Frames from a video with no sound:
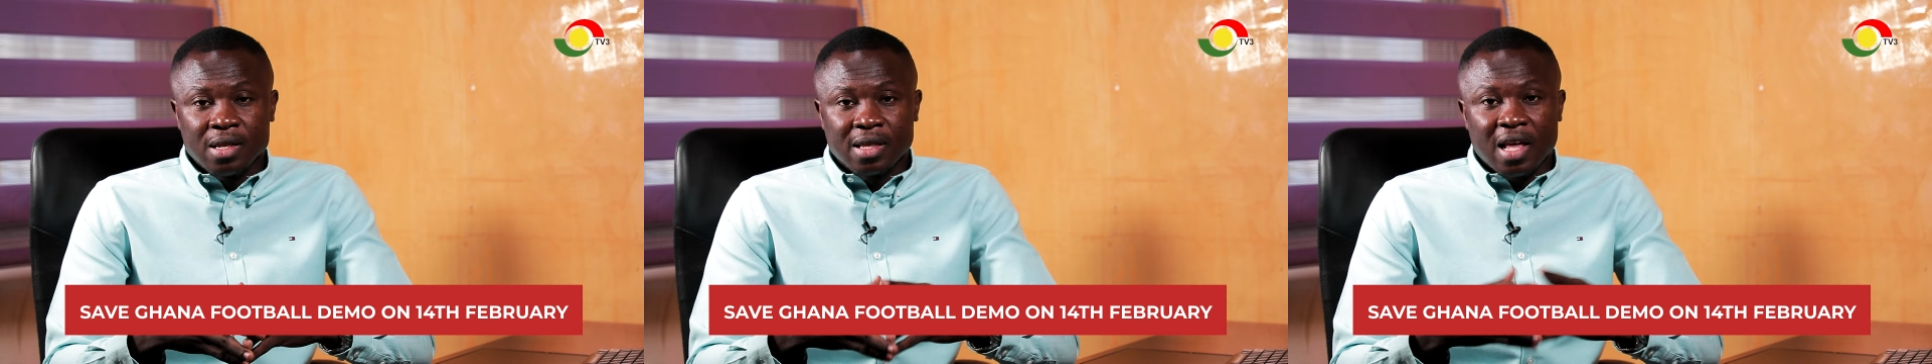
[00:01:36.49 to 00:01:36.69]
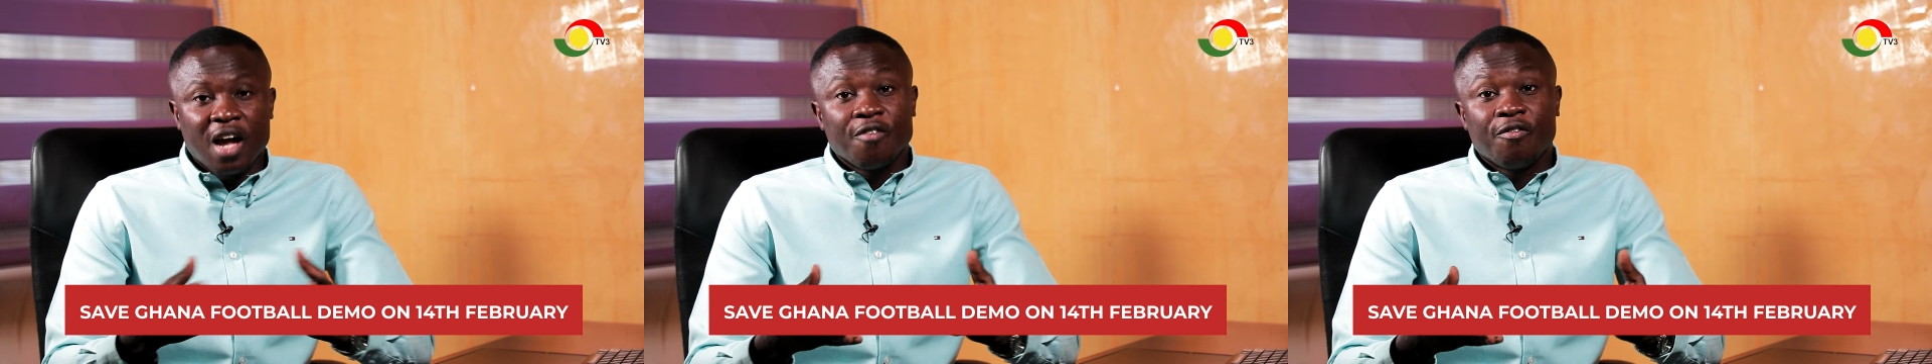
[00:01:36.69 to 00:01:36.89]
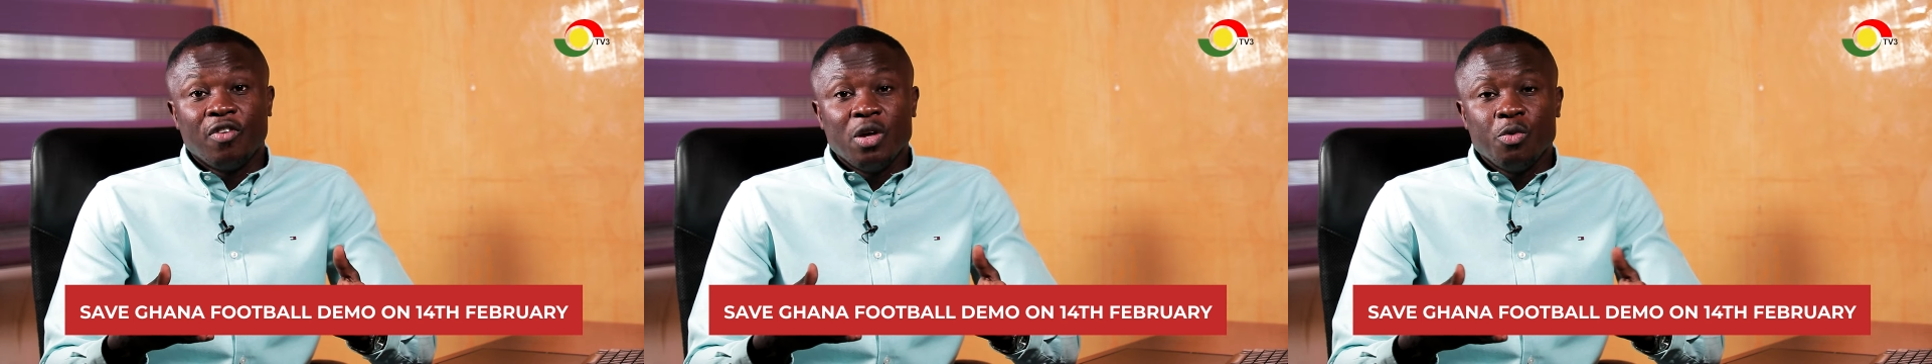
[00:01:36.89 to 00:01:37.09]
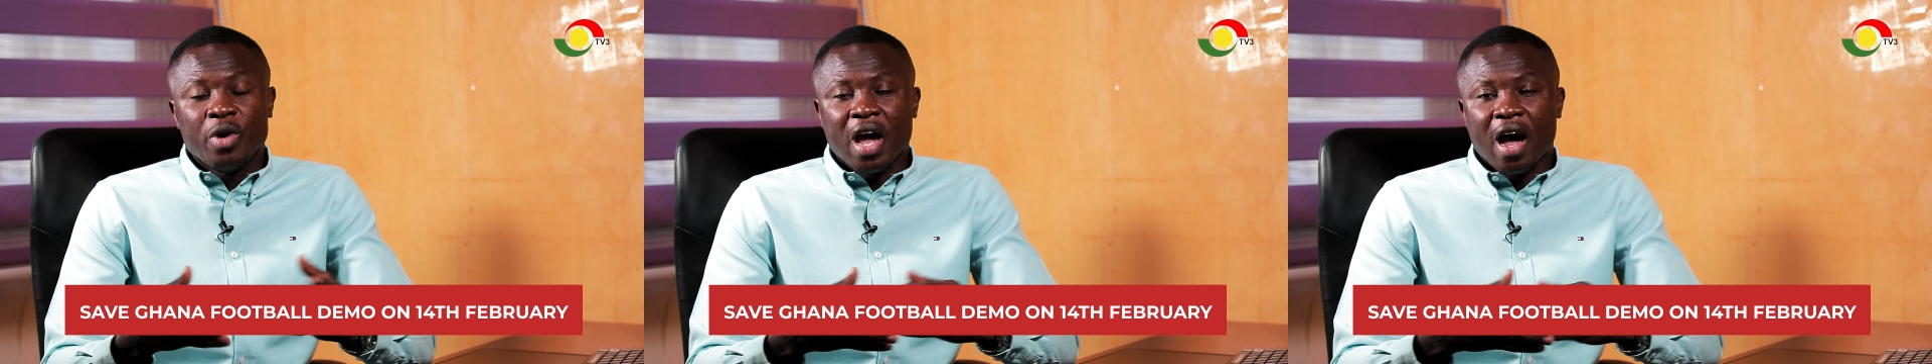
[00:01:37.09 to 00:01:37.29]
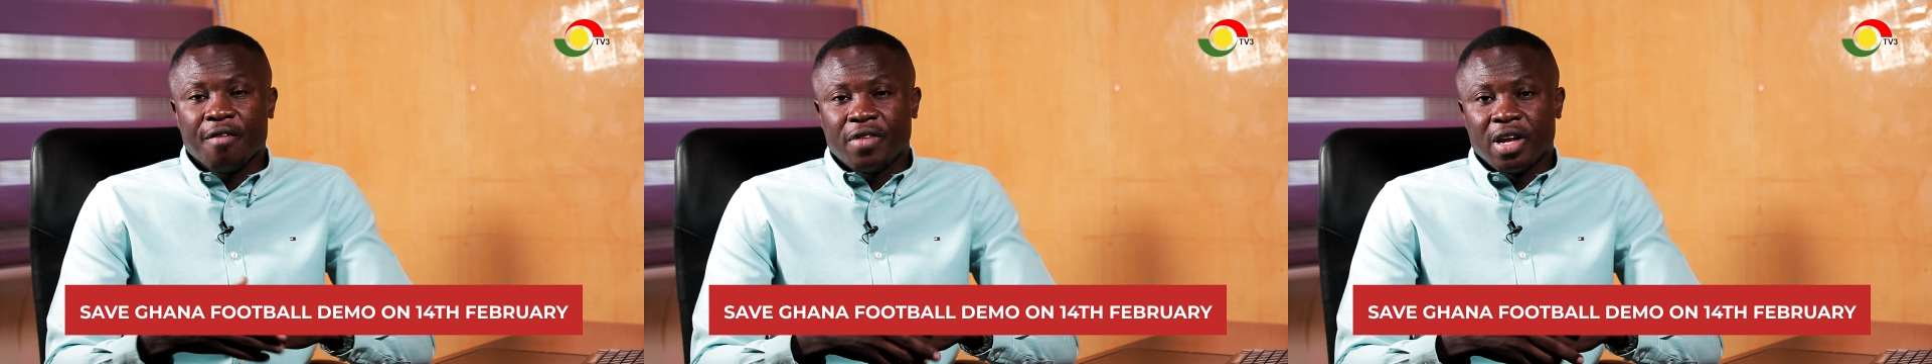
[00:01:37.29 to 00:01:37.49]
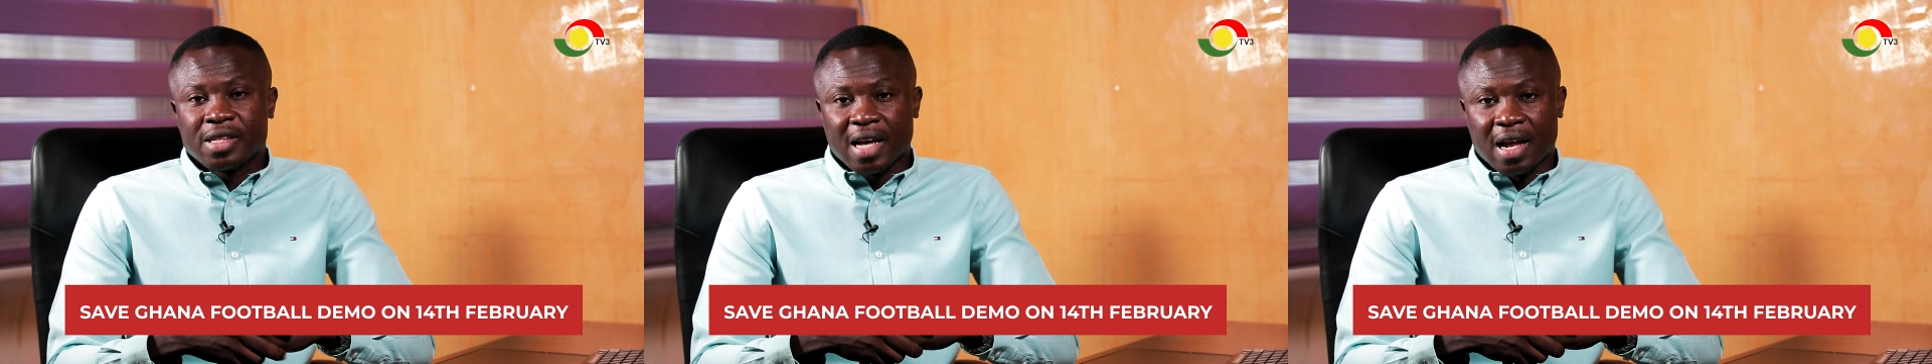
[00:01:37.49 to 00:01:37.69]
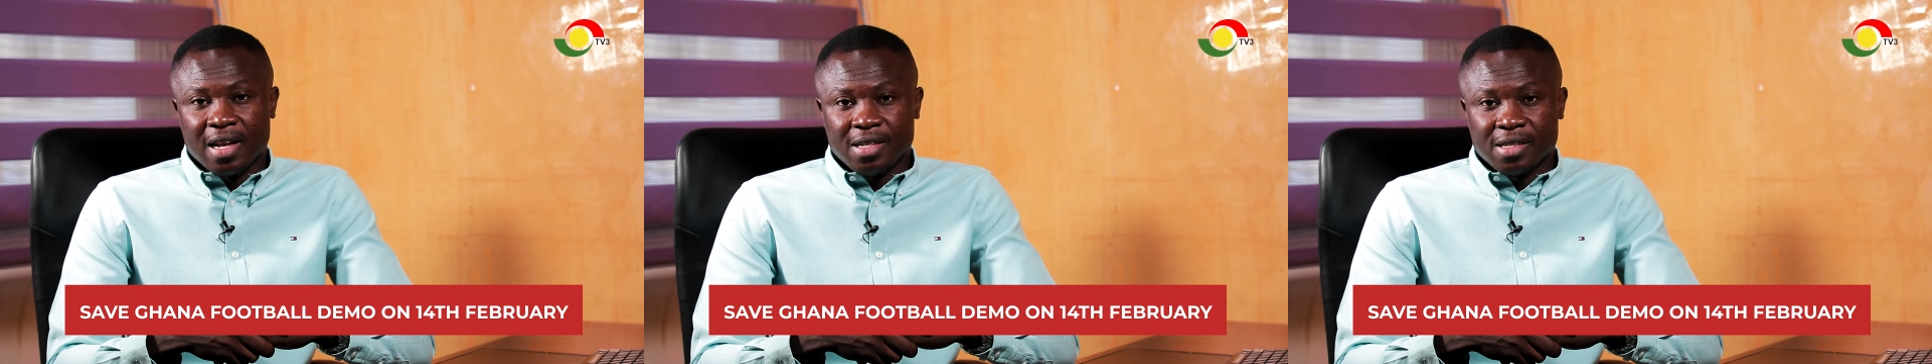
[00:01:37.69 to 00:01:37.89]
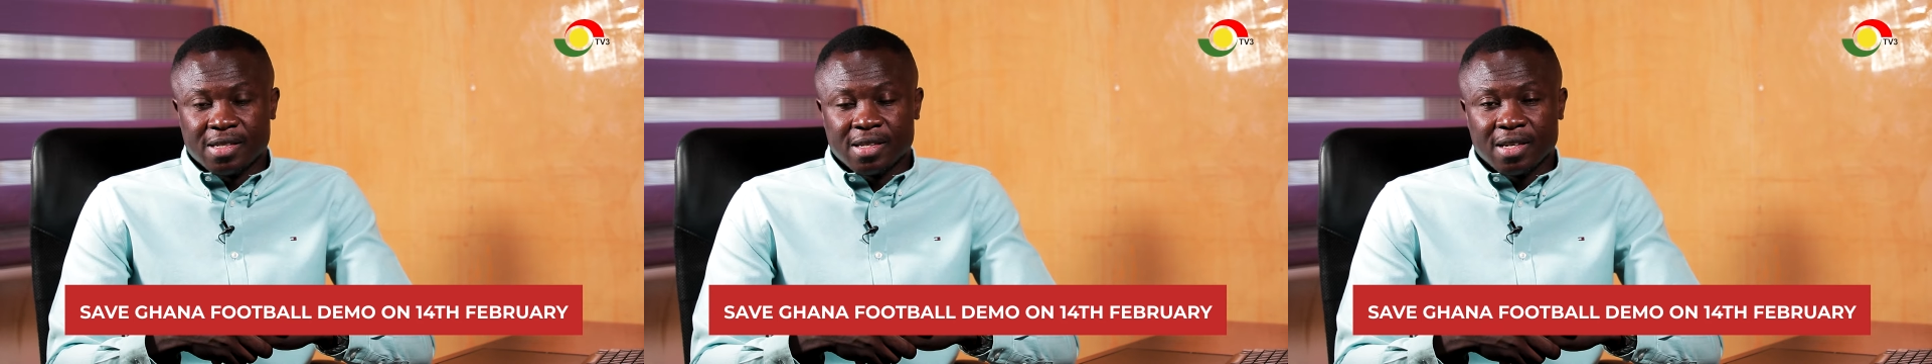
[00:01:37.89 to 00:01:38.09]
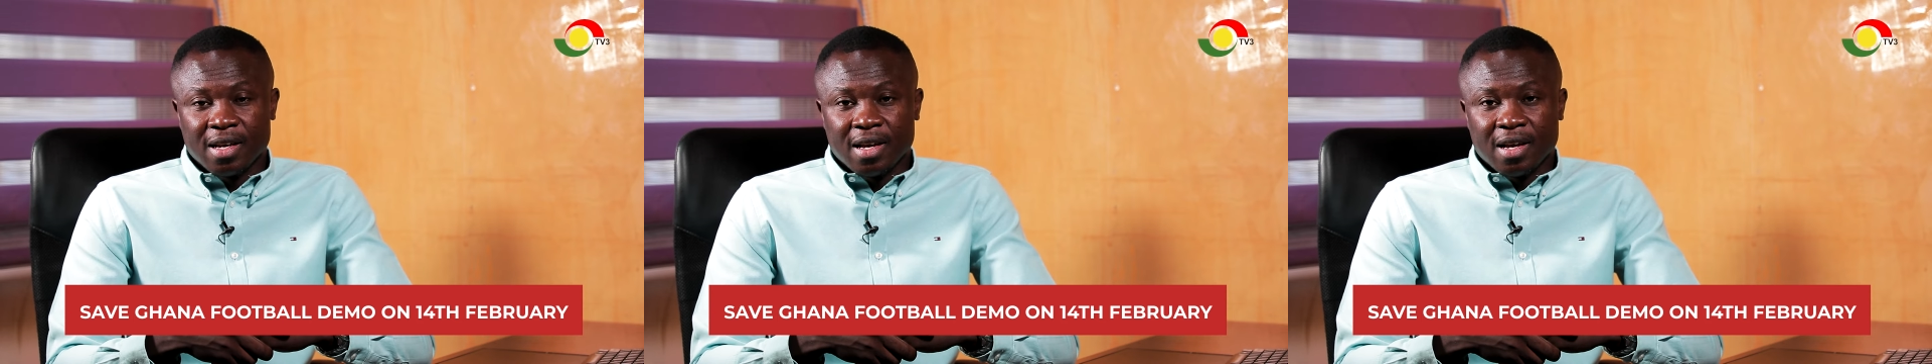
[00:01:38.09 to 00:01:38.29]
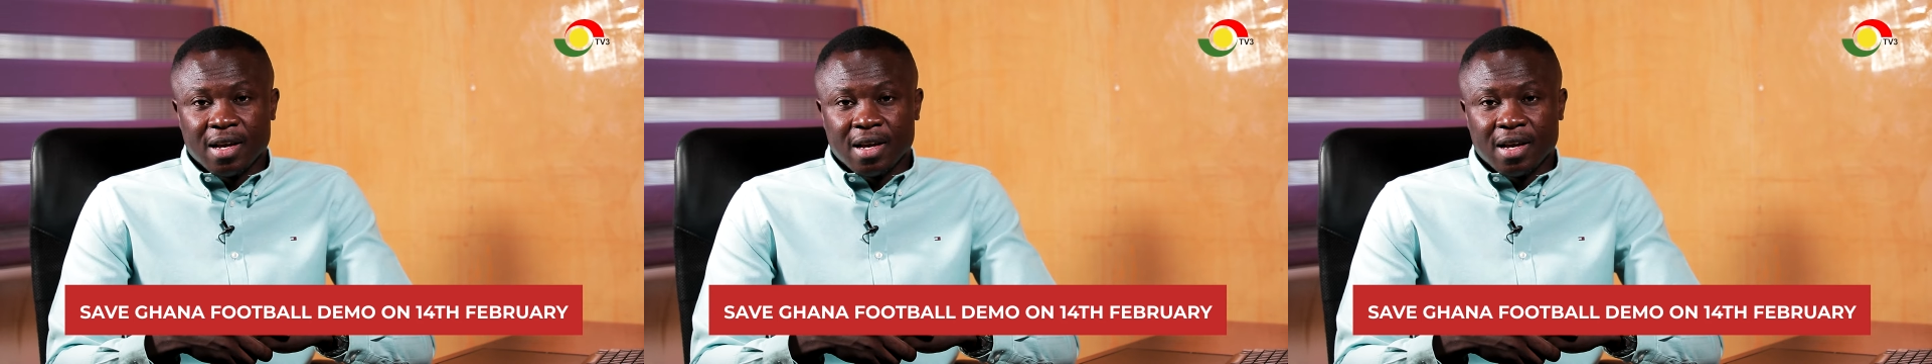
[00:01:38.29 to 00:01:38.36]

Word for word: Thankfully, we have the talents